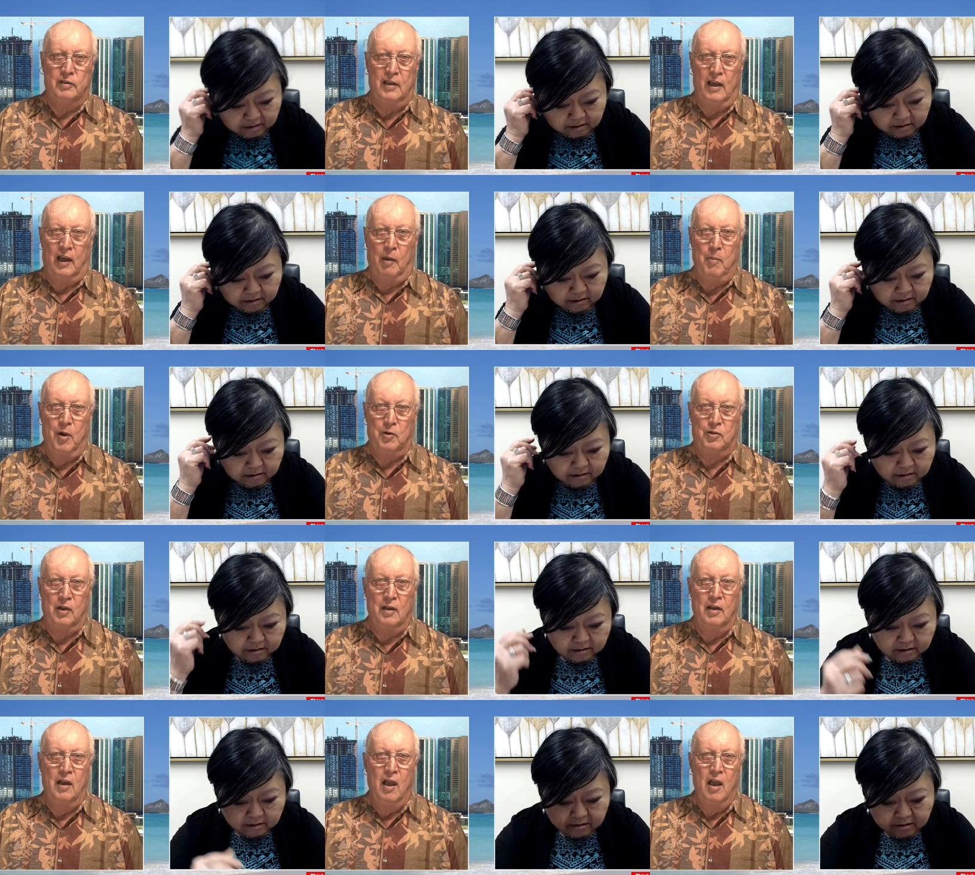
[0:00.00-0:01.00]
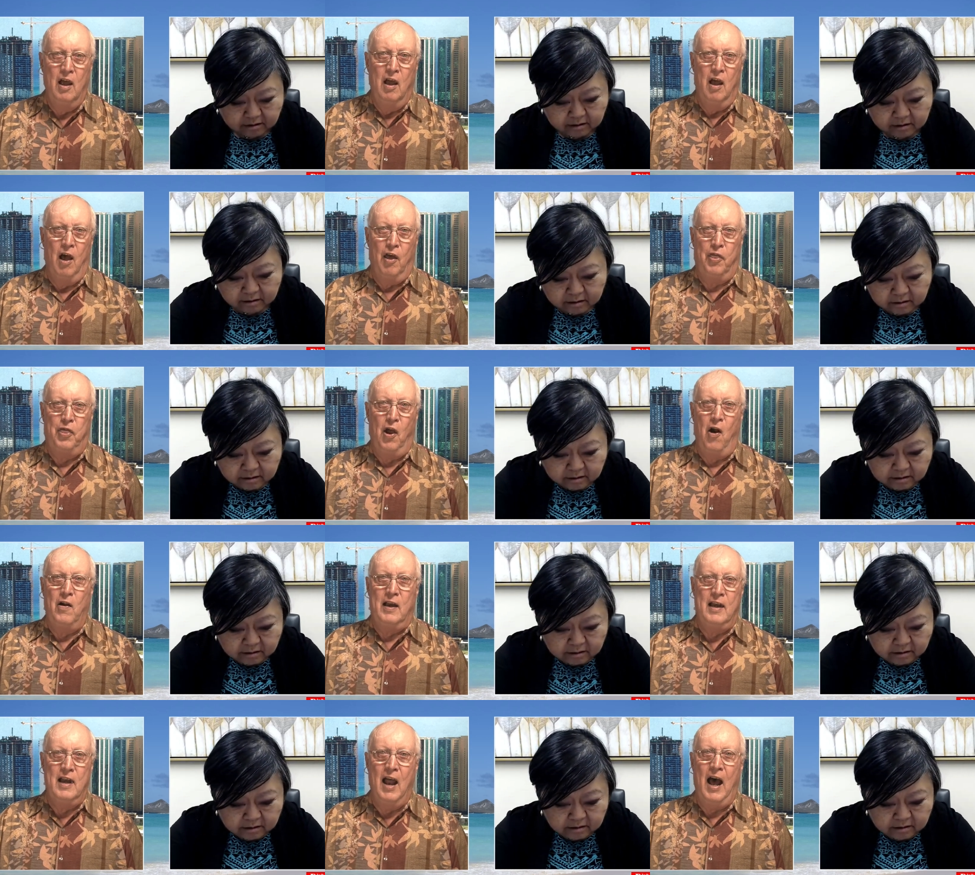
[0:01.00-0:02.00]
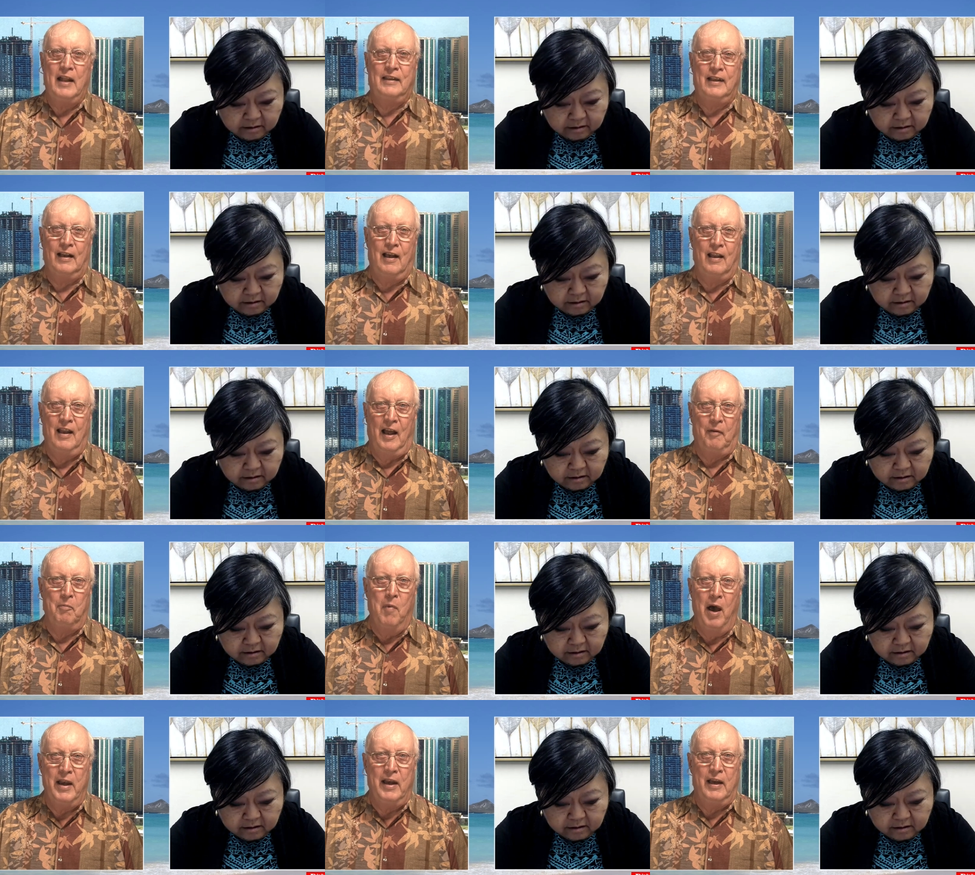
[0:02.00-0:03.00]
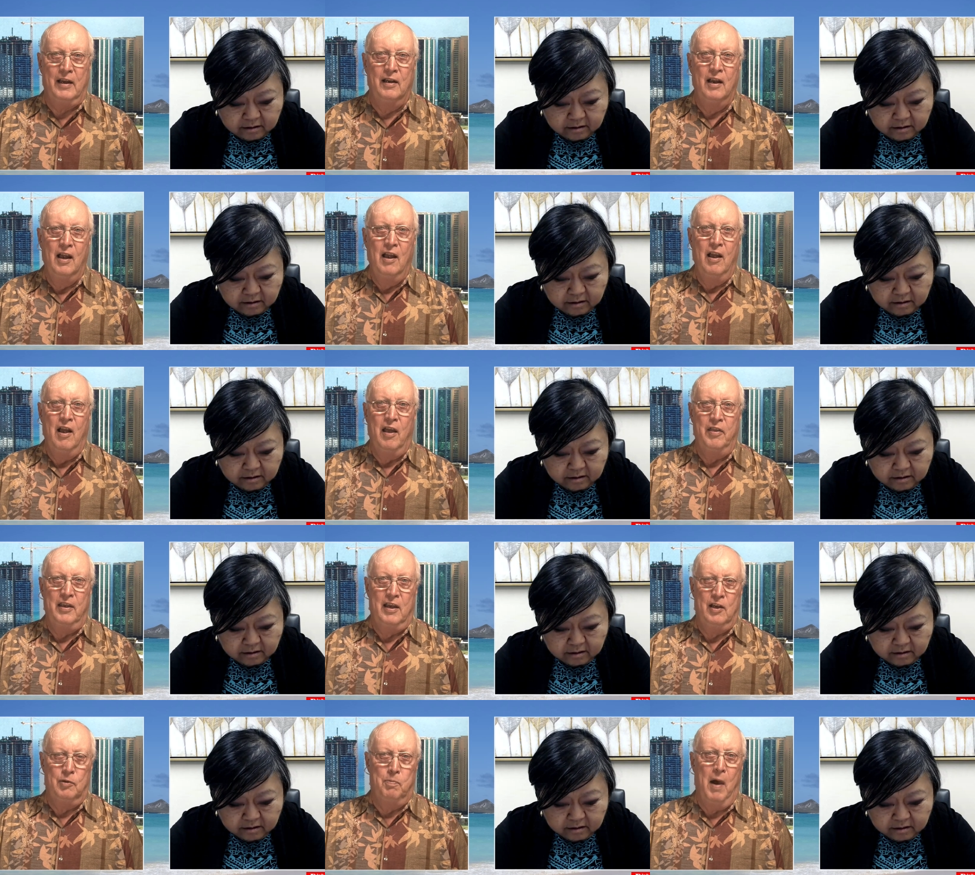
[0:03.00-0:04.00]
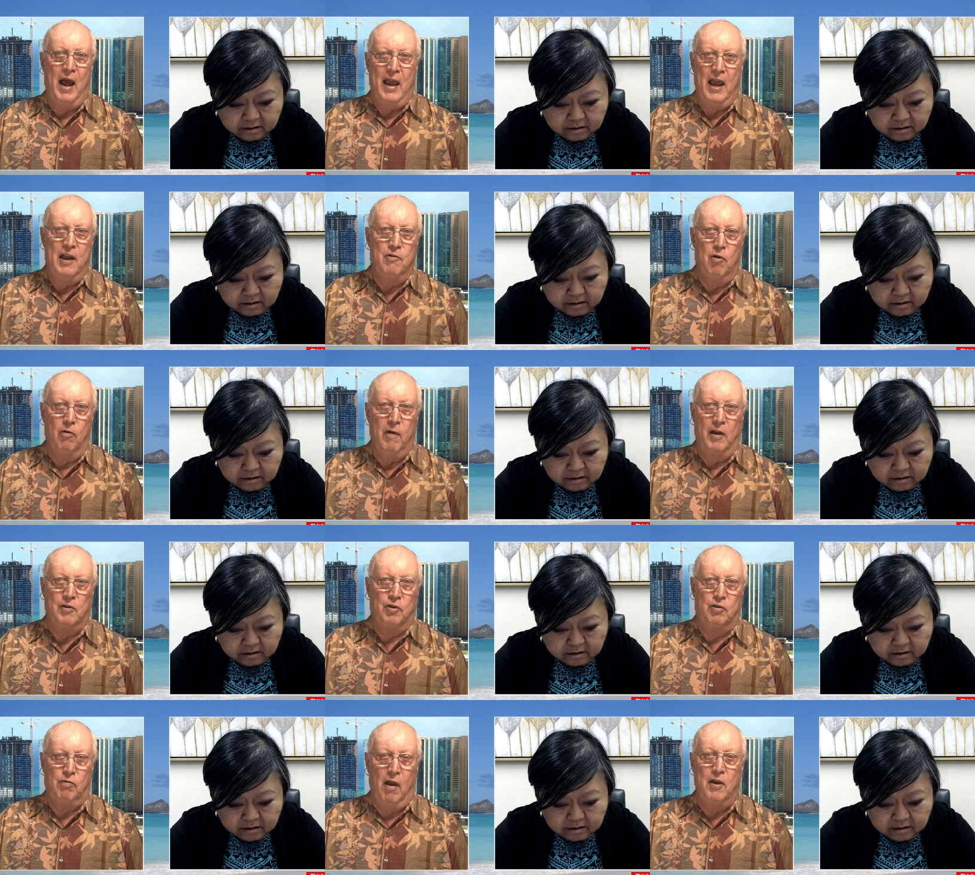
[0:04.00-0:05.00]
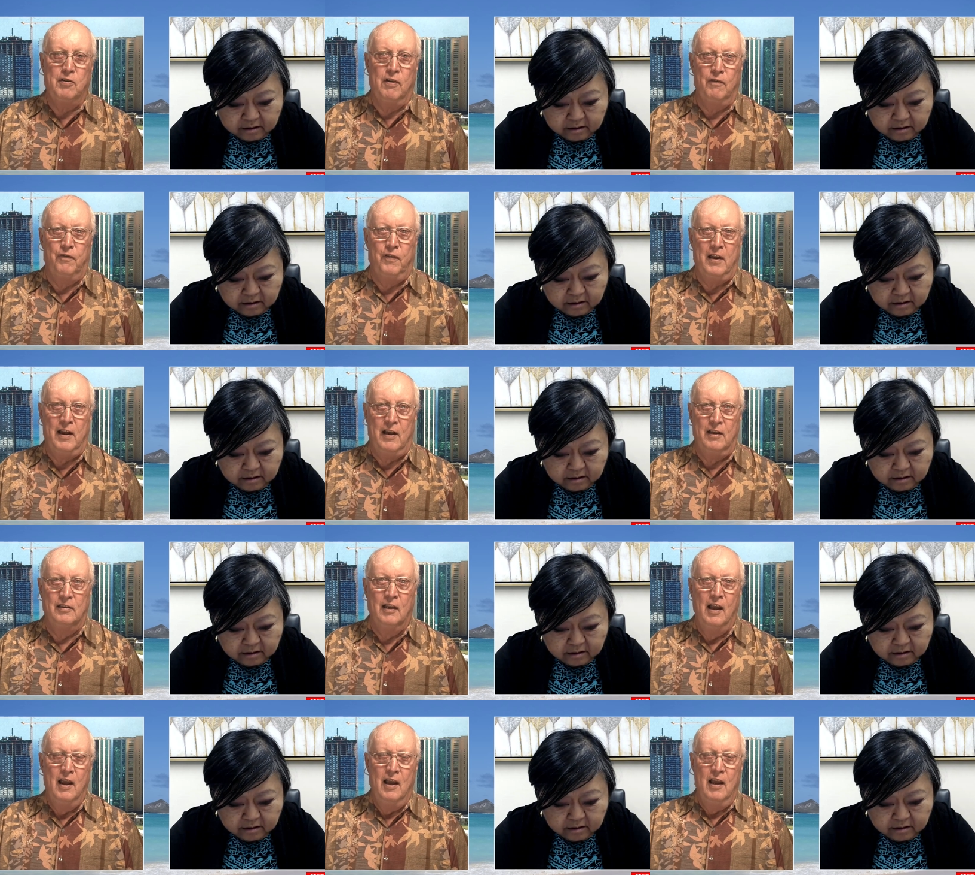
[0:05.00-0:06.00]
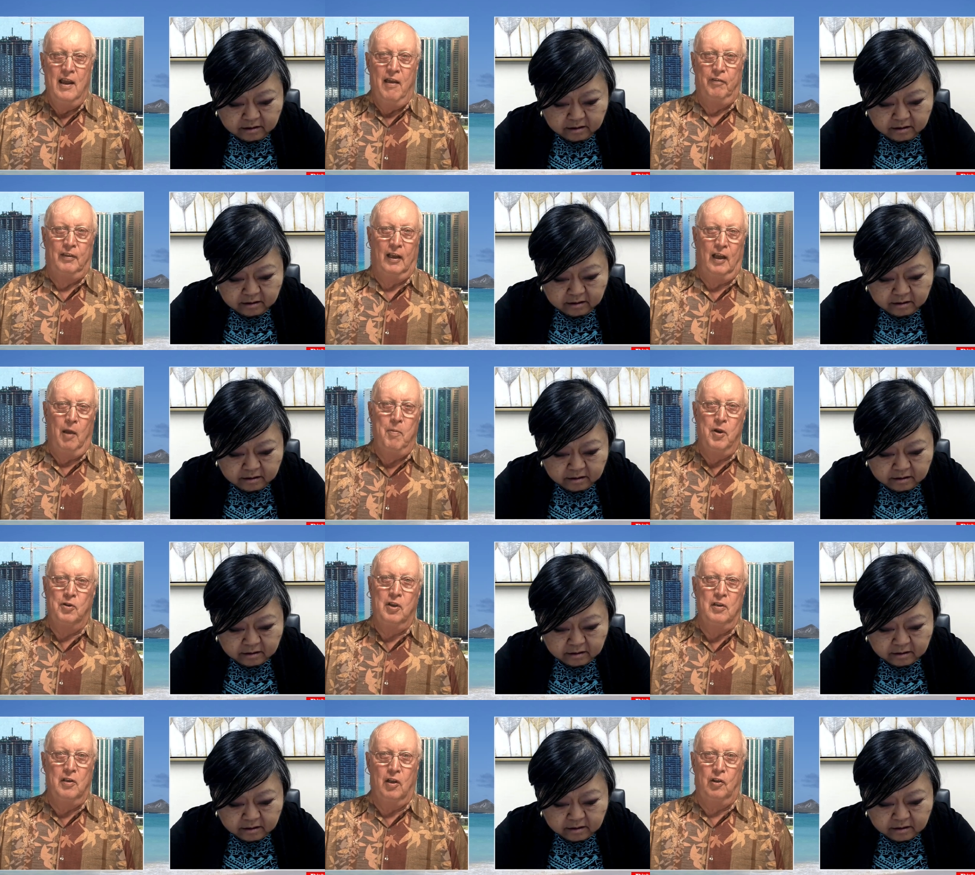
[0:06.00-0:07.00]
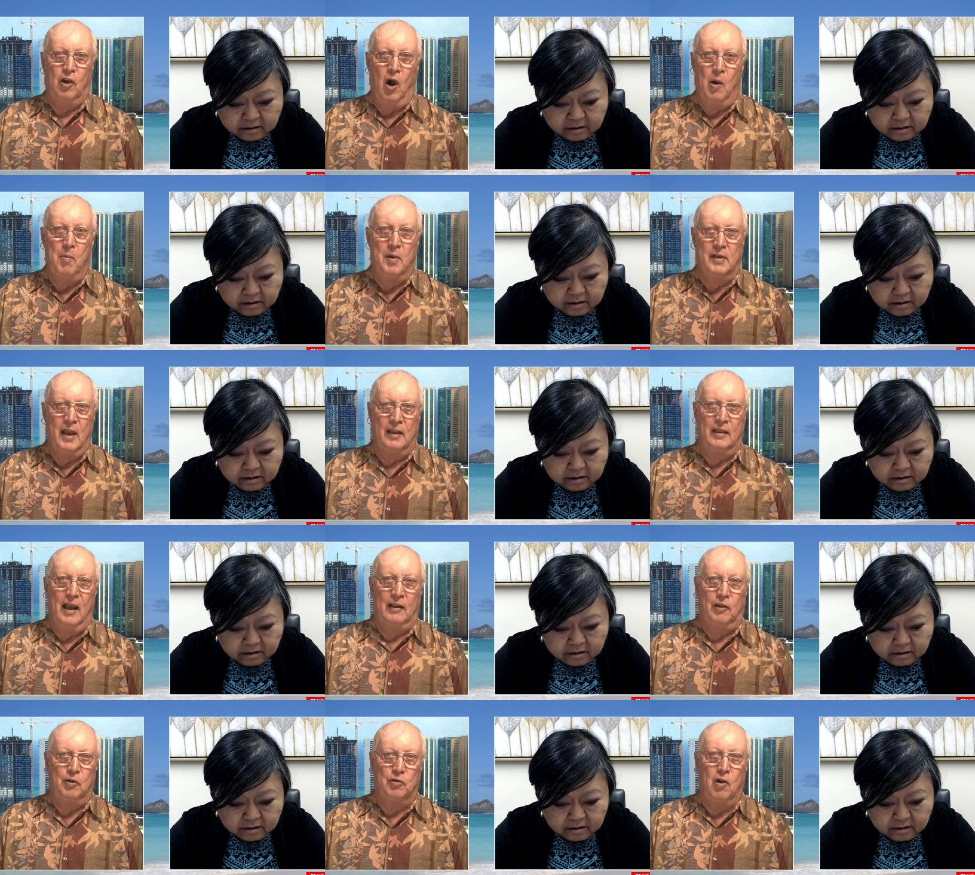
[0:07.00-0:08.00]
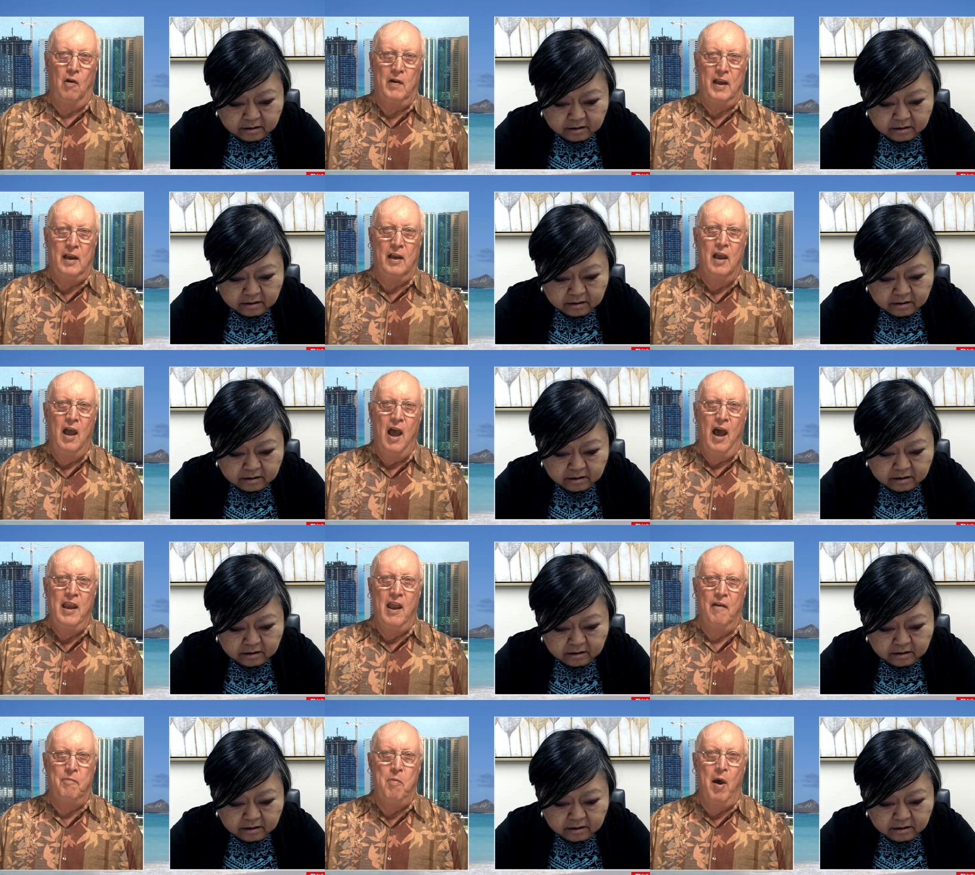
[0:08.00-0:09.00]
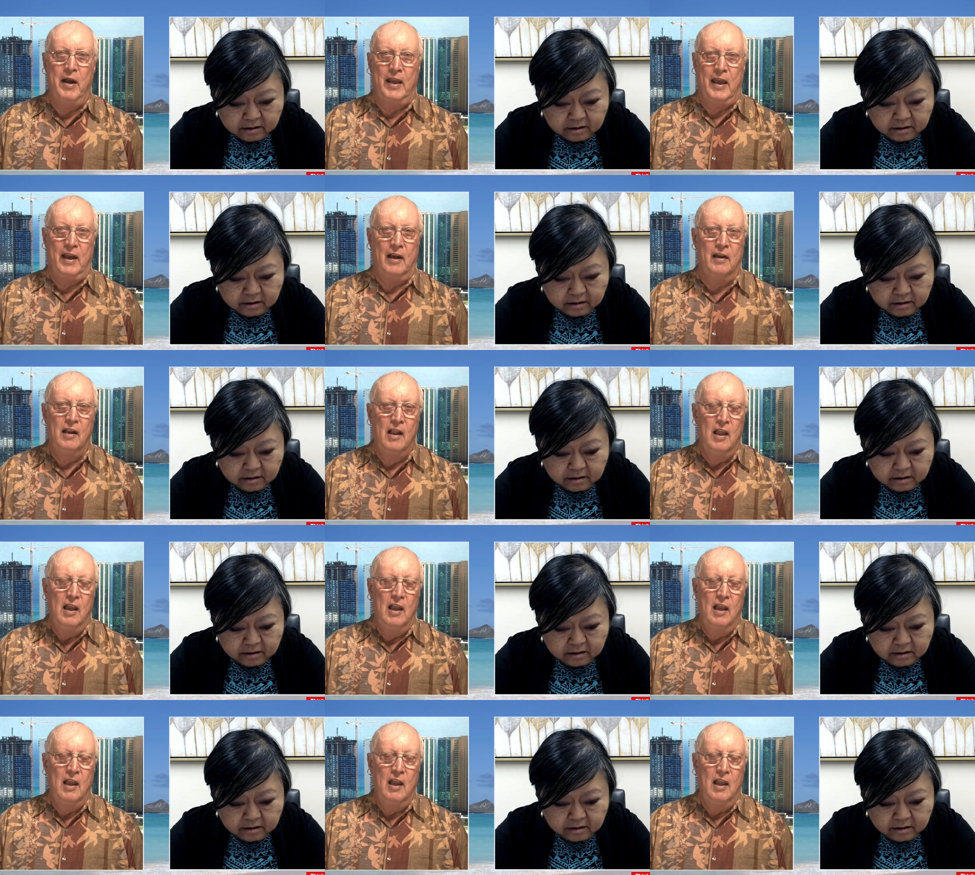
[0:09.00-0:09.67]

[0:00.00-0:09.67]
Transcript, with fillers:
Speaker 1: Estate Commission authority not to collect money, these biannual registration fees, if the commission determines they think there's already enough money in it.